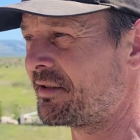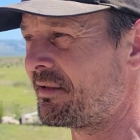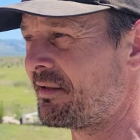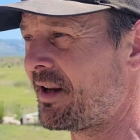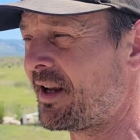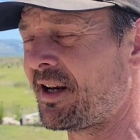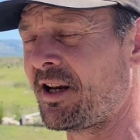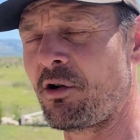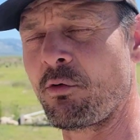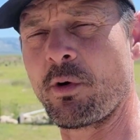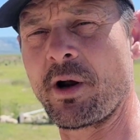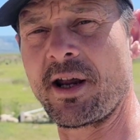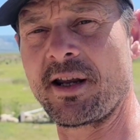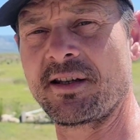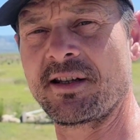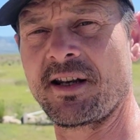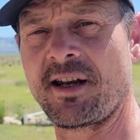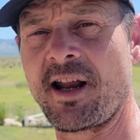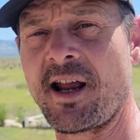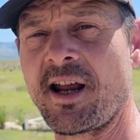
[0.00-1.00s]
Anyway,
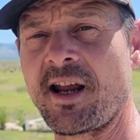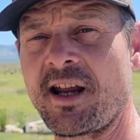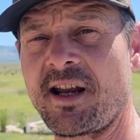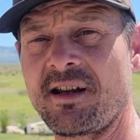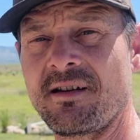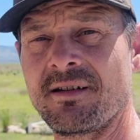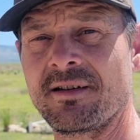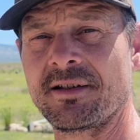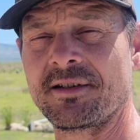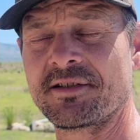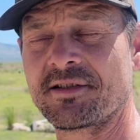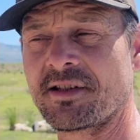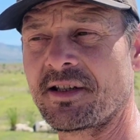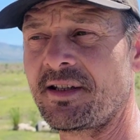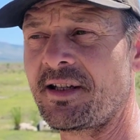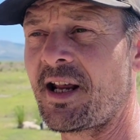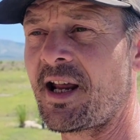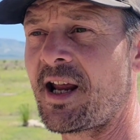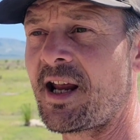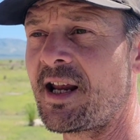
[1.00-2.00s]
today is the
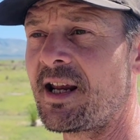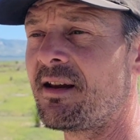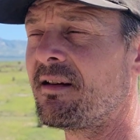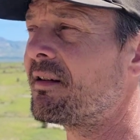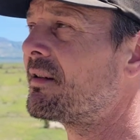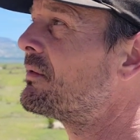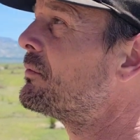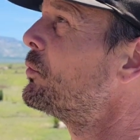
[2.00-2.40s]
day